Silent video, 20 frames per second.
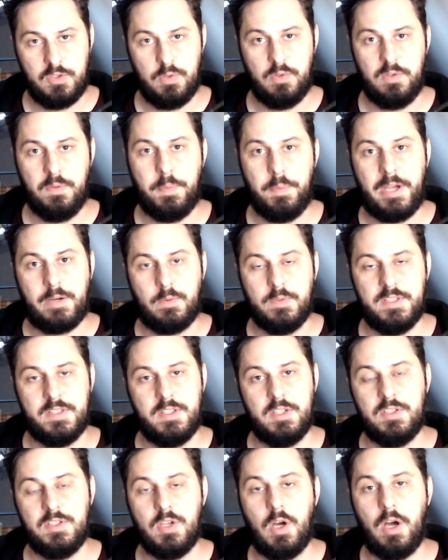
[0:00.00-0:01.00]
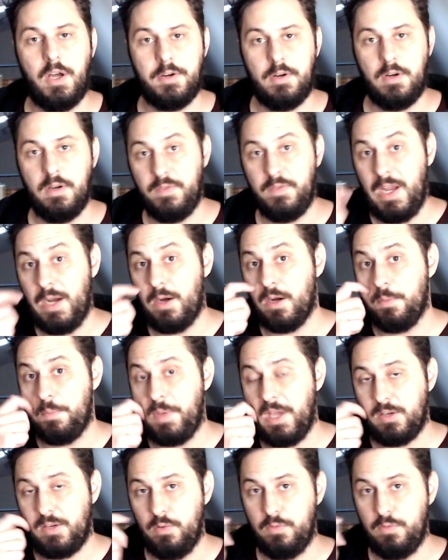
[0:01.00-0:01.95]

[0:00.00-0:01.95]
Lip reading: Judith Beck was the daughter of Aaron Beck,